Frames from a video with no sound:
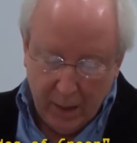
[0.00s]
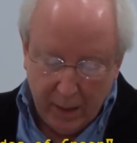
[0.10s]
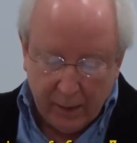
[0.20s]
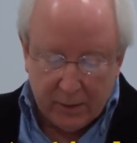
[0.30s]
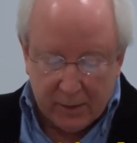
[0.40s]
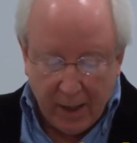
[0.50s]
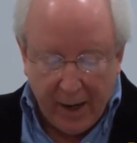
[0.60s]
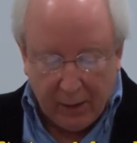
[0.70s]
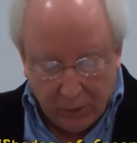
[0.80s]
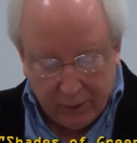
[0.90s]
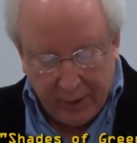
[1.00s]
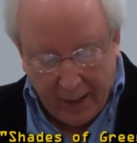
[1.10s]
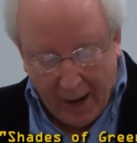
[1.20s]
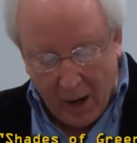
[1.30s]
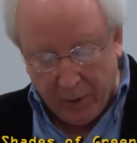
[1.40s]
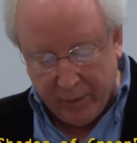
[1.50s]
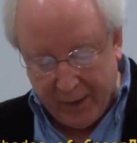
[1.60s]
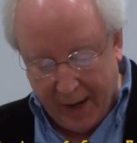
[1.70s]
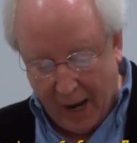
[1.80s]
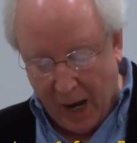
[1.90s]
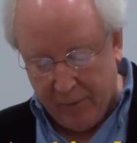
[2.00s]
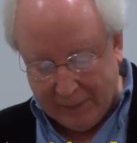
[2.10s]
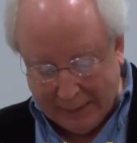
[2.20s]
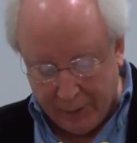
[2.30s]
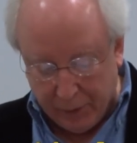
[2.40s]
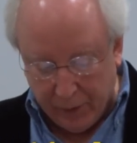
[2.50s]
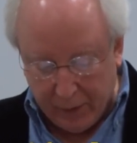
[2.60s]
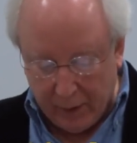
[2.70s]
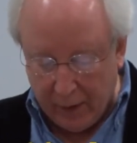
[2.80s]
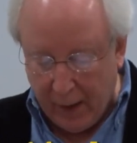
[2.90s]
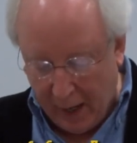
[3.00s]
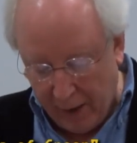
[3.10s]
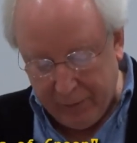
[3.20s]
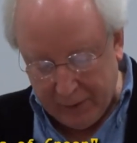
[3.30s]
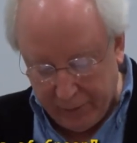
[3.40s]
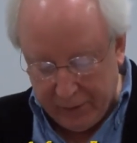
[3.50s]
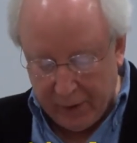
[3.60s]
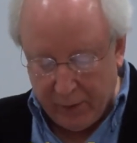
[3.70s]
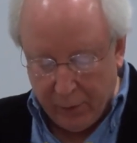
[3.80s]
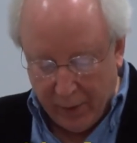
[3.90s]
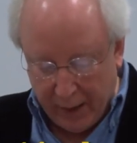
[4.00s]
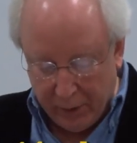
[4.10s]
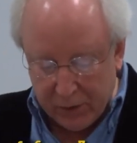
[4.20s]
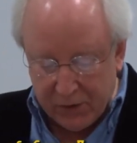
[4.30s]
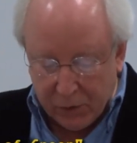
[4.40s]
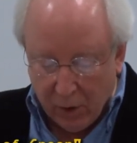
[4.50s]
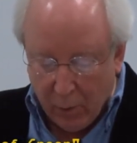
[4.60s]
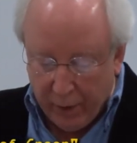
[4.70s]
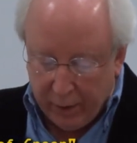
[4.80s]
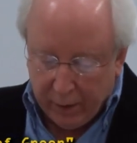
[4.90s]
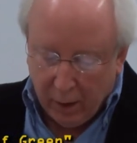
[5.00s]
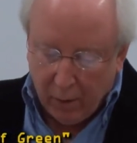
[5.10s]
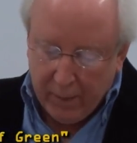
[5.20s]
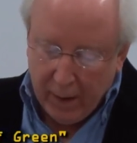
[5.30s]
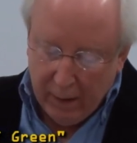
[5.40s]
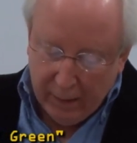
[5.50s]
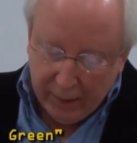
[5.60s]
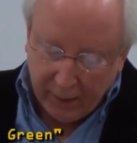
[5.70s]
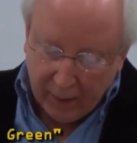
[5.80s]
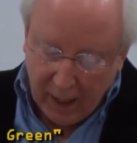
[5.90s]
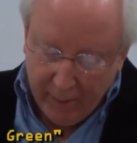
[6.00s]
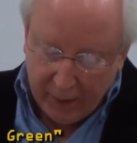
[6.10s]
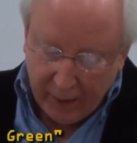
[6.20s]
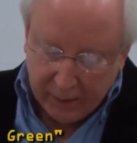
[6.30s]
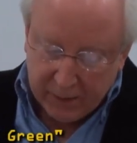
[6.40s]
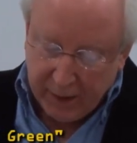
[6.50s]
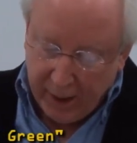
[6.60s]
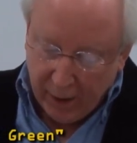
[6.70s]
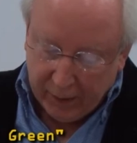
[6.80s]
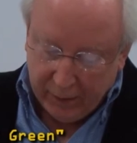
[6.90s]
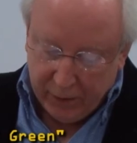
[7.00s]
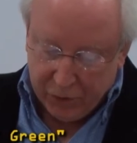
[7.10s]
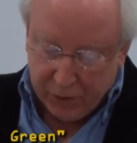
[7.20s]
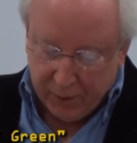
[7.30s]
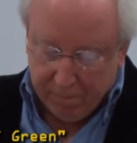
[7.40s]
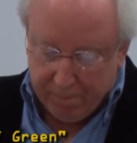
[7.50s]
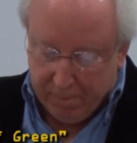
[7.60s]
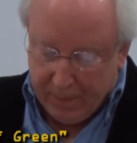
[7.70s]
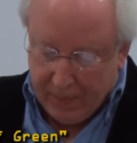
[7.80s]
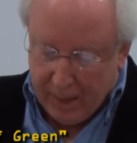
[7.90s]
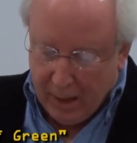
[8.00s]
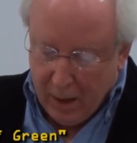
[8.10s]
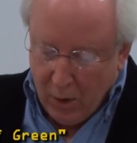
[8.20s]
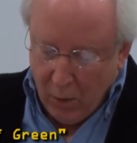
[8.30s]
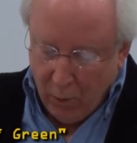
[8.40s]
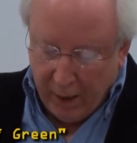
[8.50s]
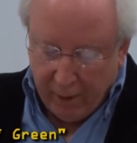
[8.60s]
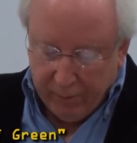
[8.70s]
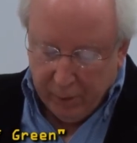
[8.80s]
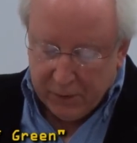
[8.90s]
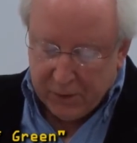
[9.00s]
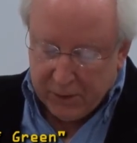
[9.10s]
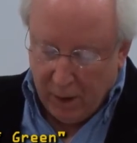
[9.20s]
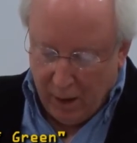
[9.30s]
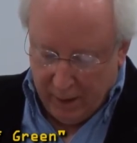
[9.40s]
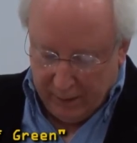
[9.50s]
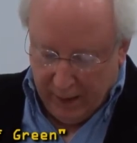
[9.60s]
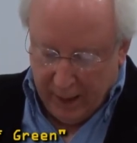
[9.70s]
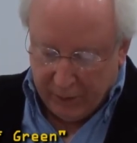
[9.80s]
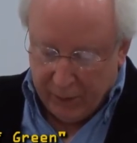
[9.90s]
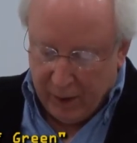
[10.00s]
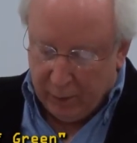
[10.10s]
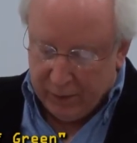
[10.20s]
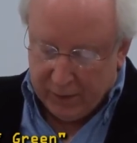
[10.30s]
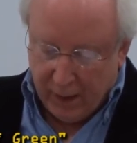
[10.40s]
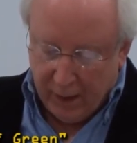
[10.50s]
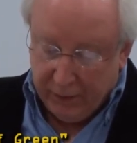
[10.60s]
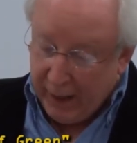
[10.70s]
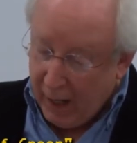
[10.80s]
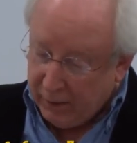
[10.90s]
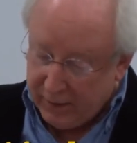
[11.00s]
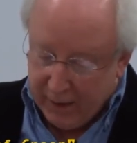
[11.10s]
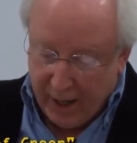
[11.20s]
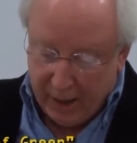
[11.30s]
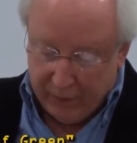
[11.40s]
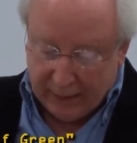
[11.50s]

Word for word: Inside, looking out of the half-littered, half-lifted, rather, storm window that accommodates the air conditioner. When I first saw it, I thought it was on the outside of the